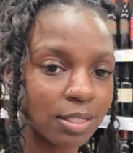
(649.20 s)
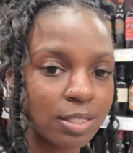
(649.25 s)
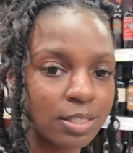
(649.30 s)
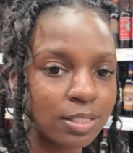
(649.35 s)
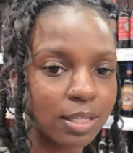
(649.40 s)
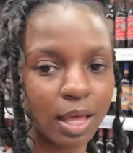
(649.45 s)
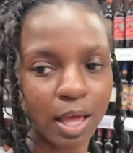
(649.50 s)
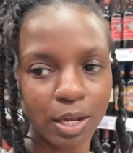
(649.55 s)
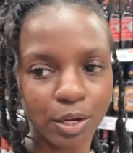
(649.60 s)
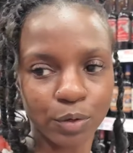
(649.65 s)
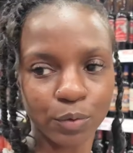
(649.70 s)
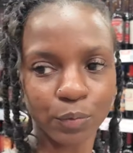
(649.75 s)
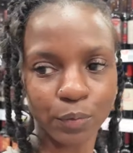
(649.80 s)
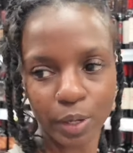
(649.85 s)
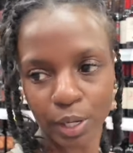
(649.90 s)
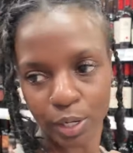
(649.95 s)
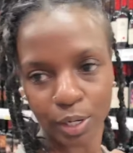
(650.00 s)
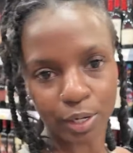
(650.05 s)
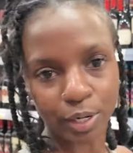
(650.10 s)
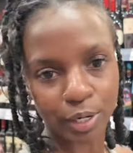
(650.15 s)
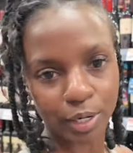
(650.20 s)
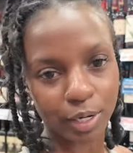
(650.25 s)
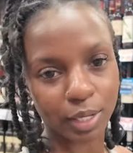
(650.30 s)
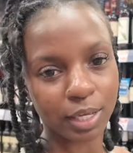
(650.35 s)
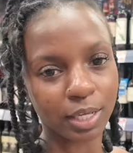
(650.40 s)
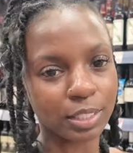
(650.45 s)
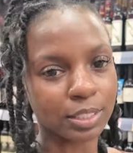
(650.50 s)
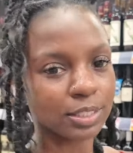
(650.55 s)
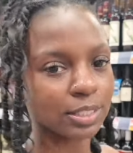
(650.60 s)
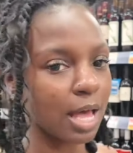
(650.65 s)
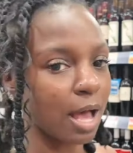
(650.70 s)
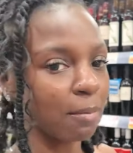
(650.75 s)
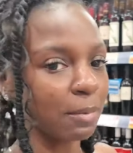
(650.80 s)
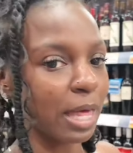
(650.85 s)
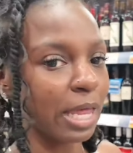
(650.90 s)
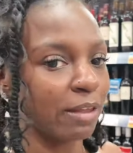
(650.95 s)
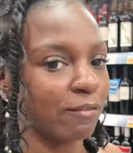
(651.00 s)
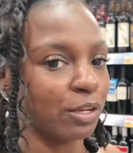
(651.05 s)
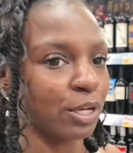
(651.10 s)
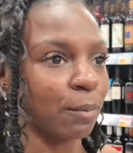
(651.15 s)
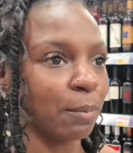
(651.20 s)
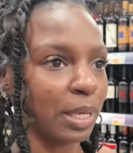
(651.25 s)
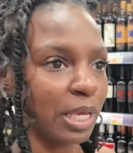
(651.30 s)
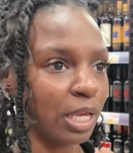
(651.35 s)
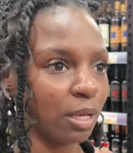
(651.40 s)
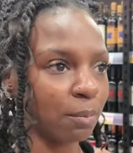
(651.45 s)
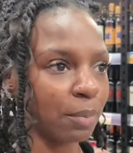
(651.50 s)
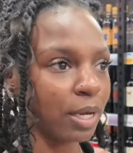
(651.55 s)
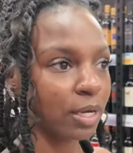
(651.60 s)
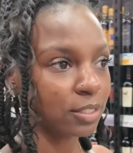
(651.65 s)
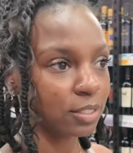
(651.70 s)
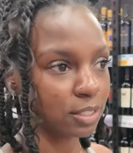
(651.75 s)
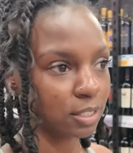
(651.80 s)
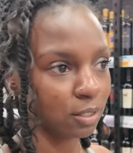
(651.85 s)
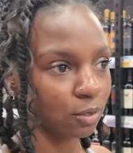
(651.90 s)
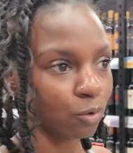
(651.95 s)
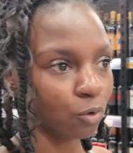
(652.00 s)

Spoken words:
and it's kind of weird because I'm not even a mean person